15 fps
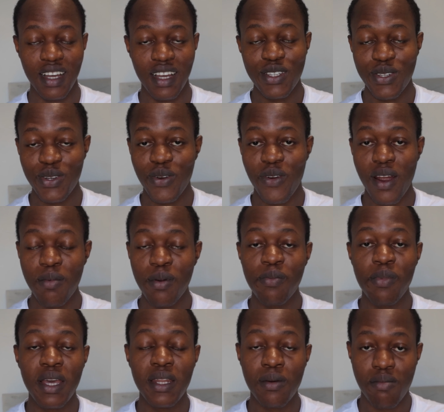So grab a
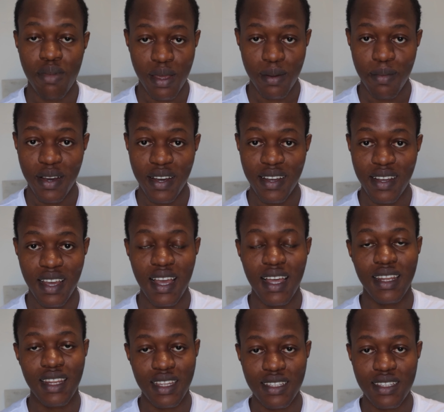pen and paper
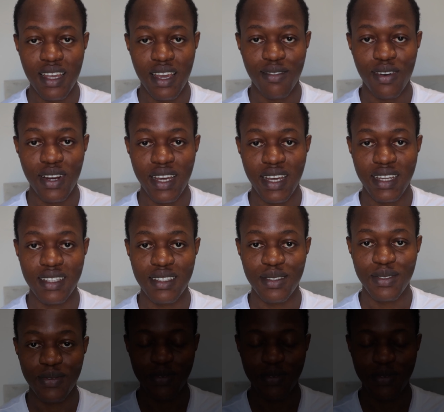and let's dive right in.